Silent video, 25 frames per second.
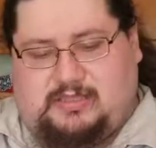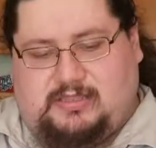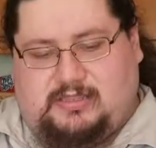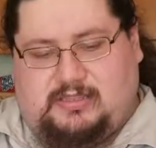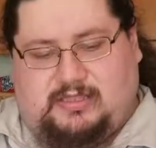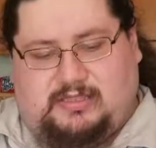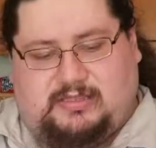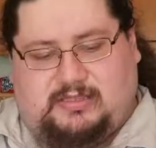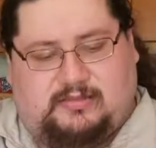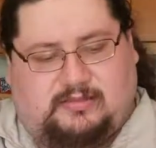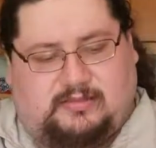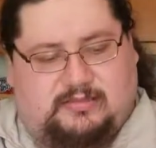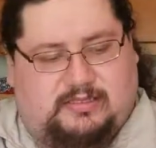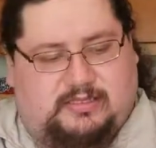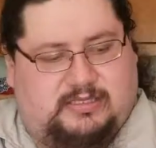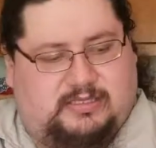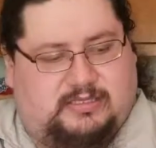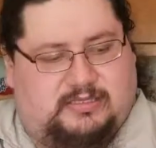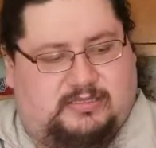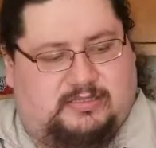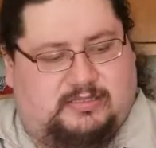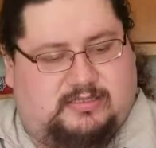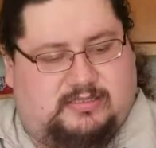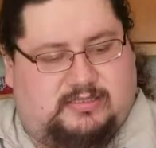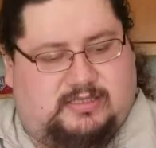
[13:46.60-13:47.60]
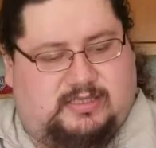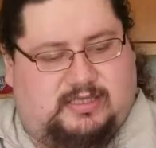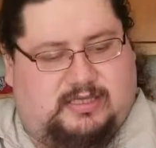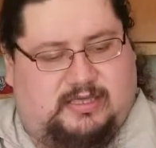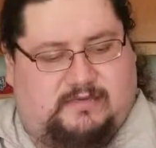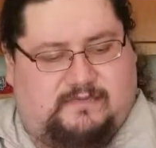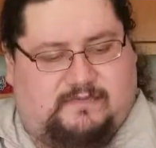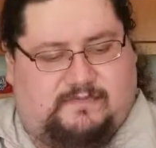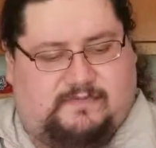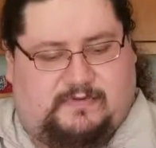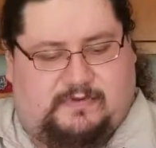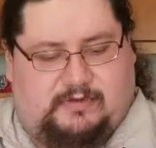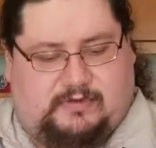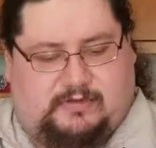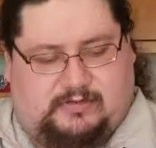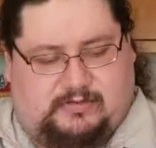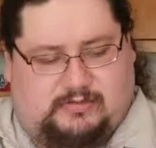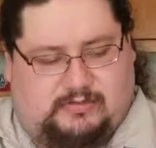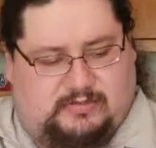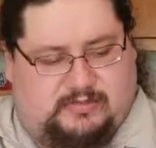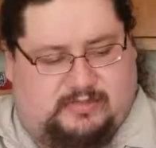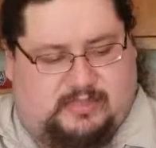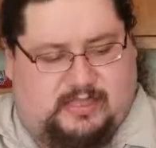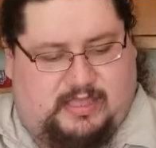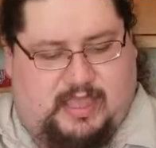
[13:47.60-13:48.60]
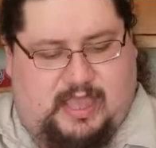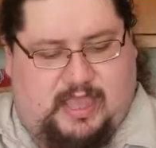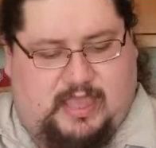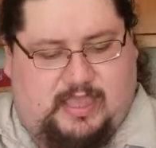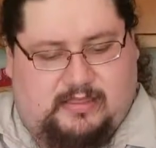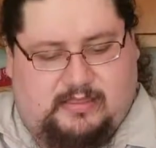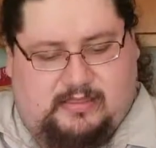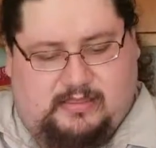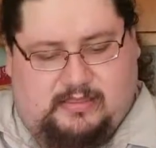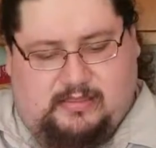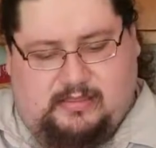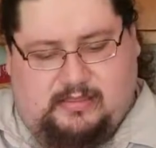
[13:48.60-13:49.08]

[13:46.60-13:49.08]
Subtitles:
Nice little kit for that.